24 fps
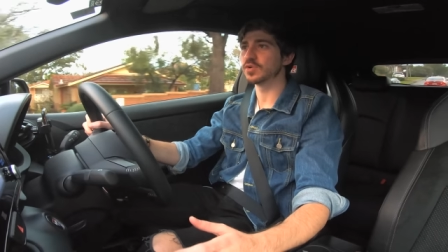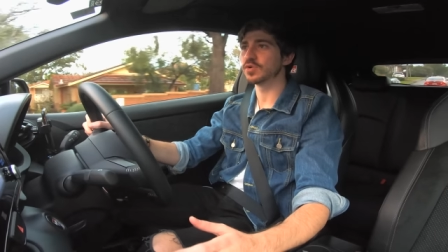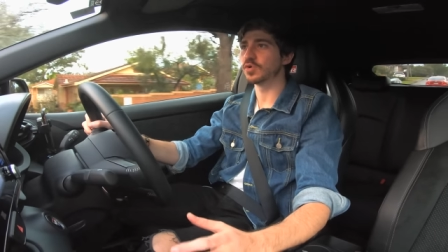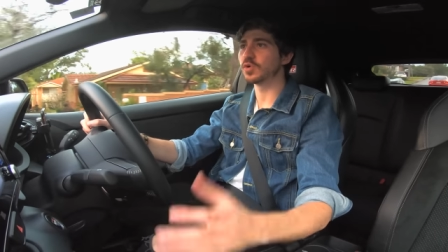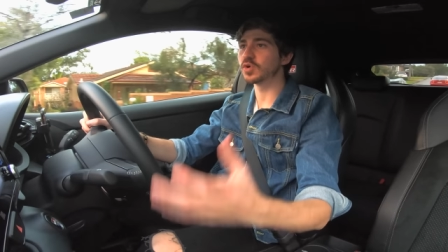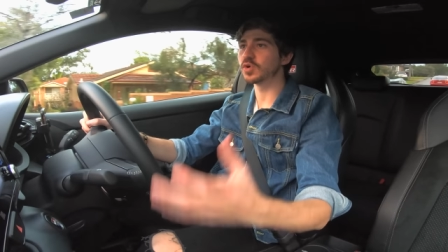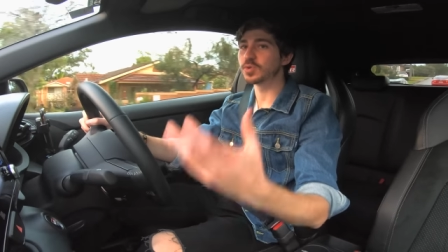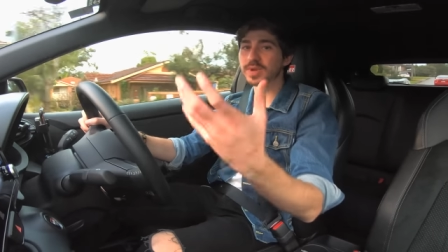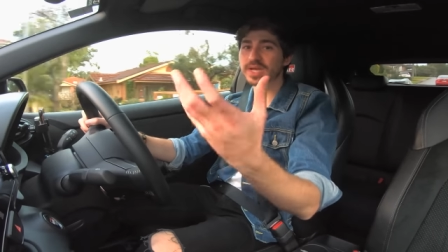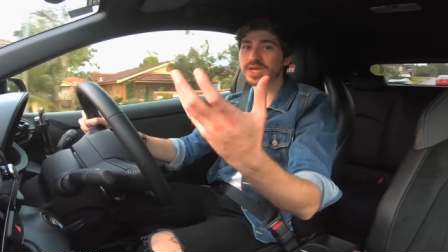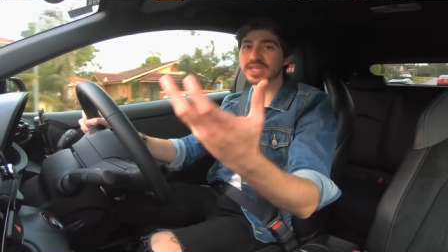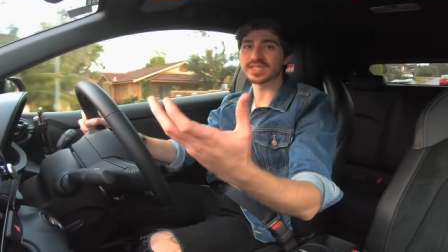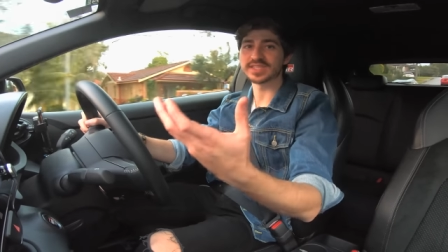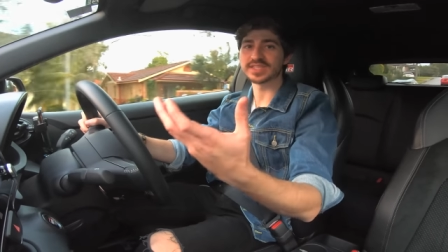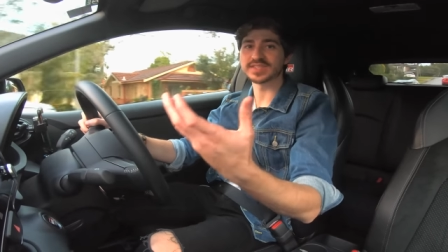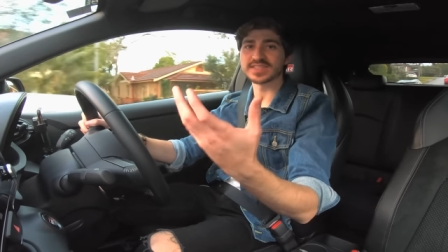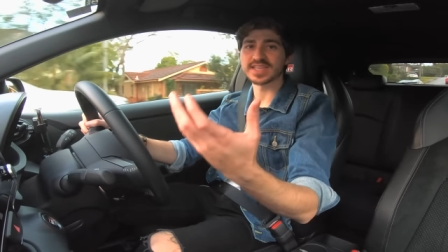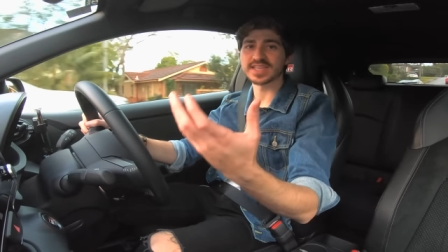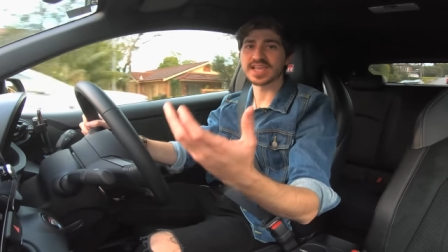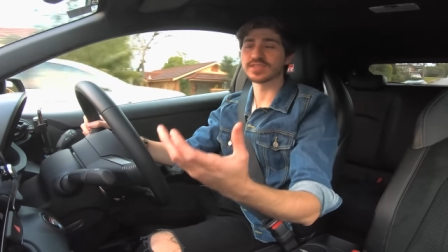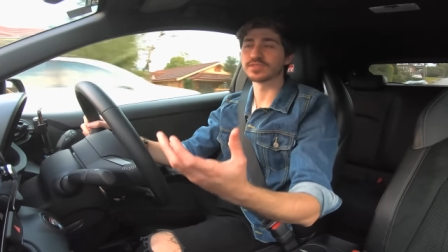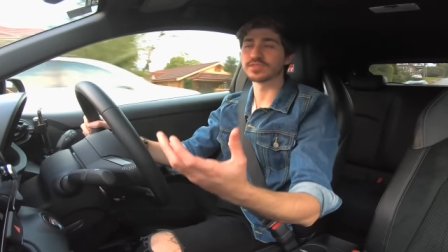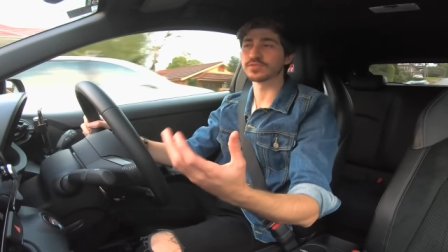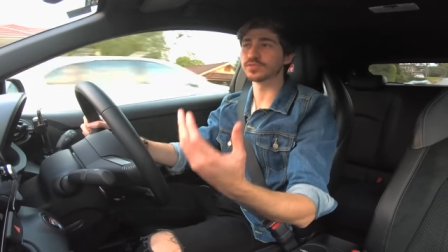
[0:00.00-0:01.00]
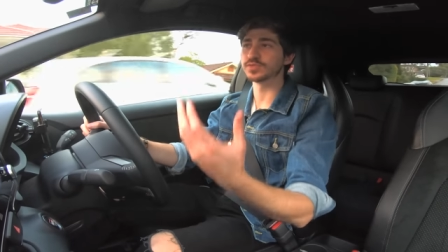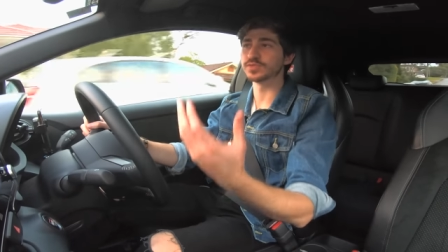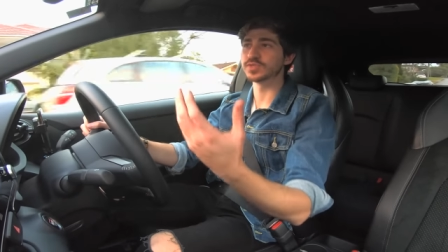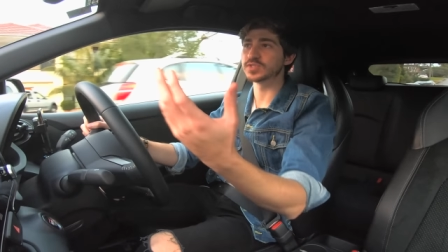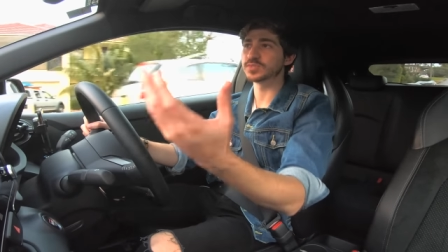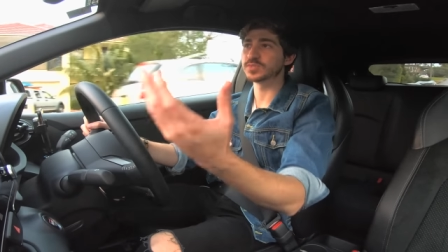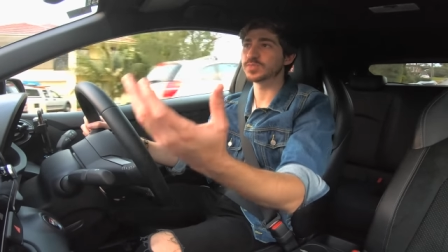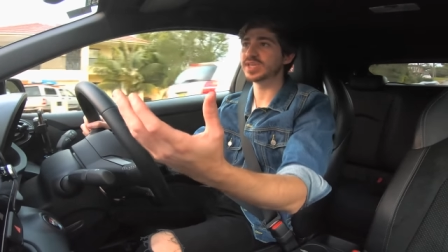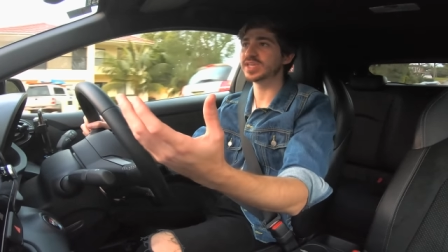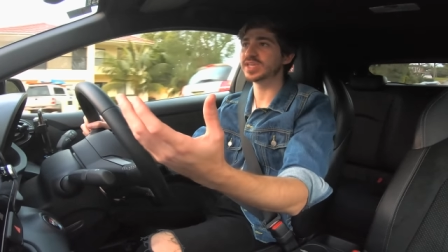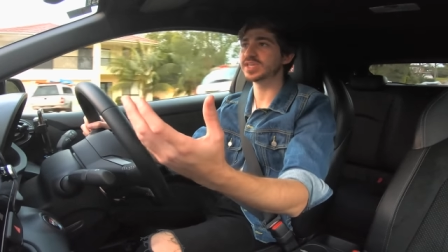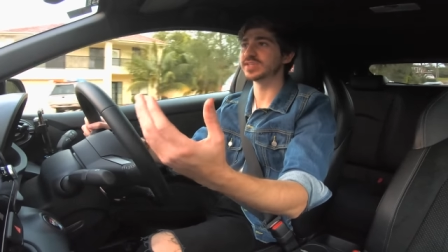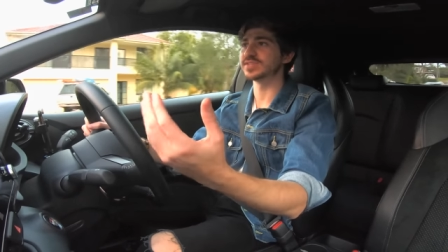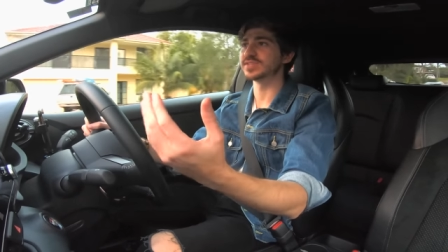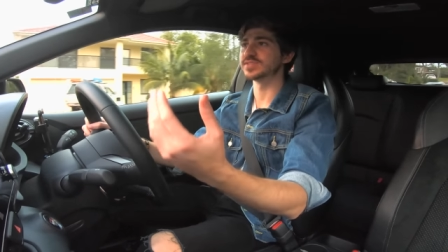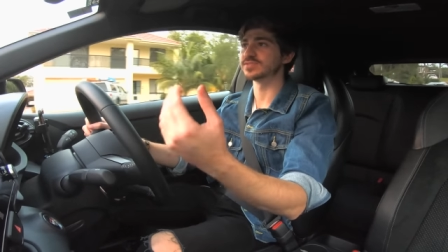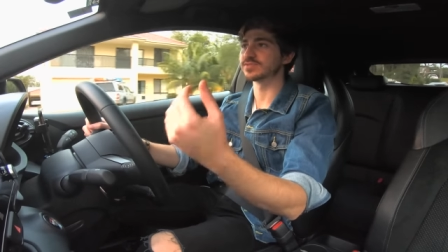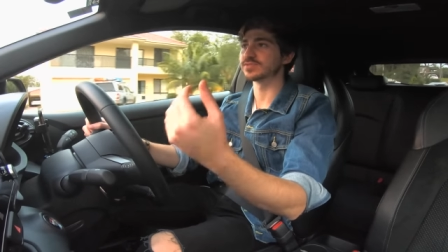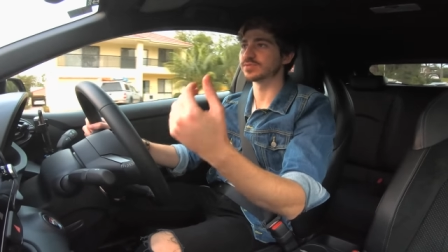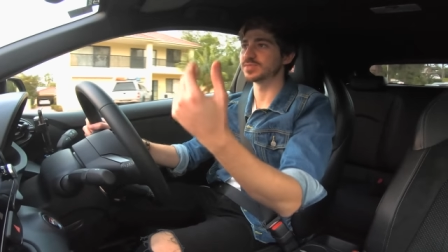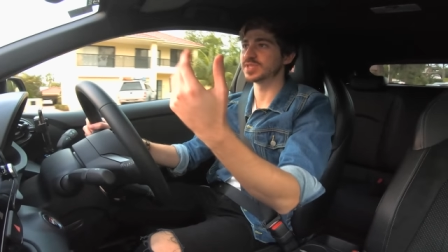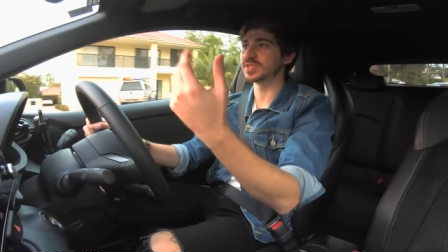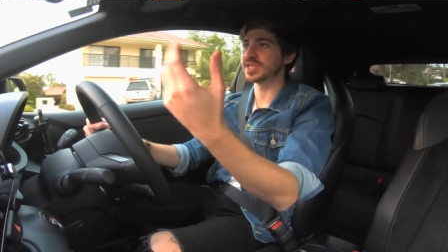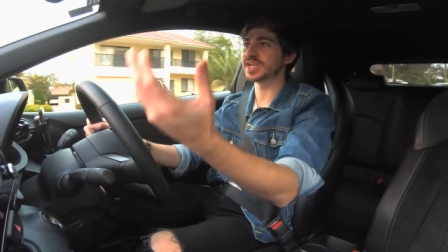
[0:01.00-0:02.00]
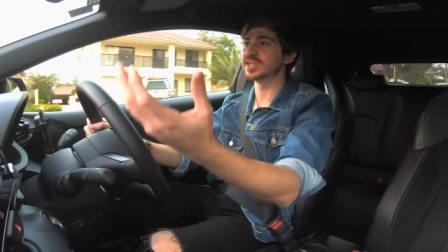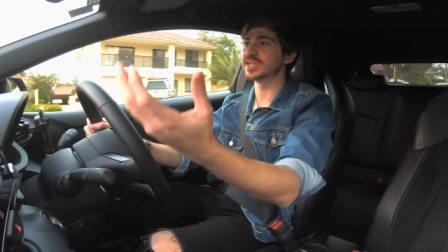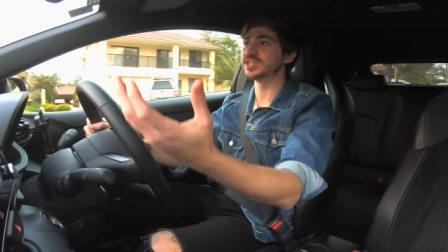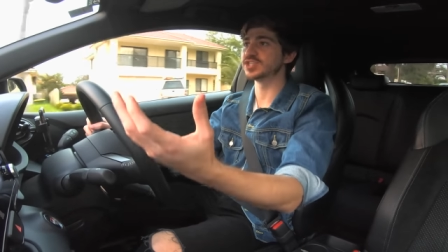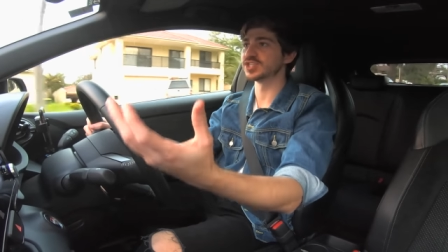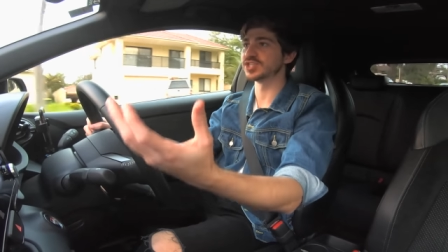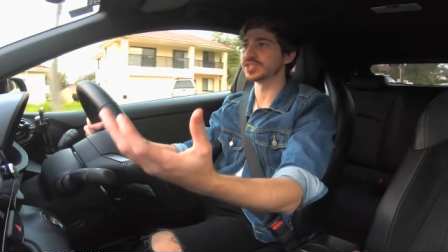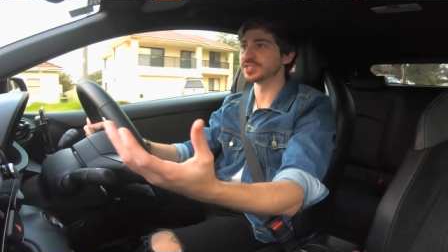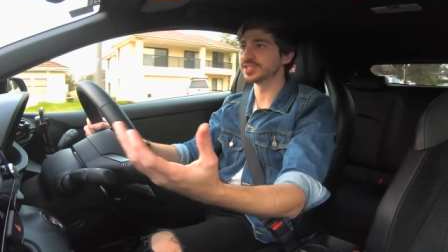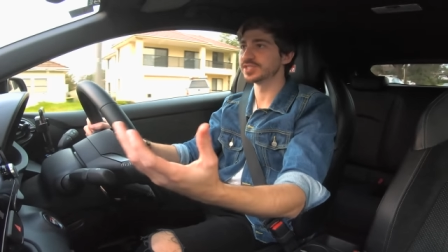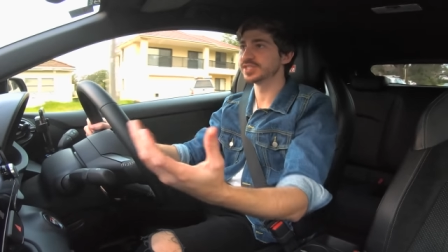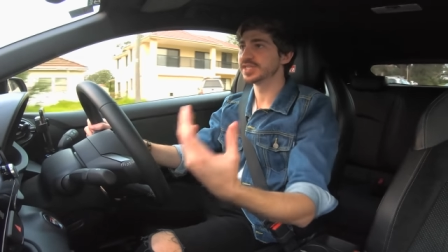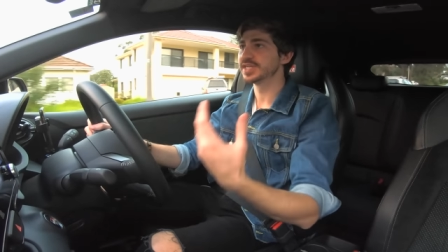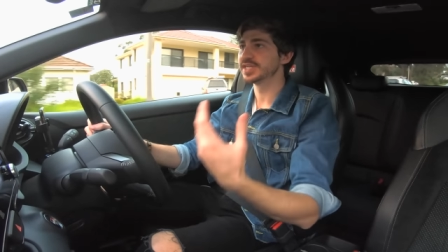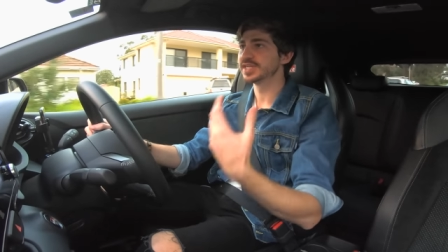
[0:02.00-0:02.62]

augment the sound through the speakers from the engine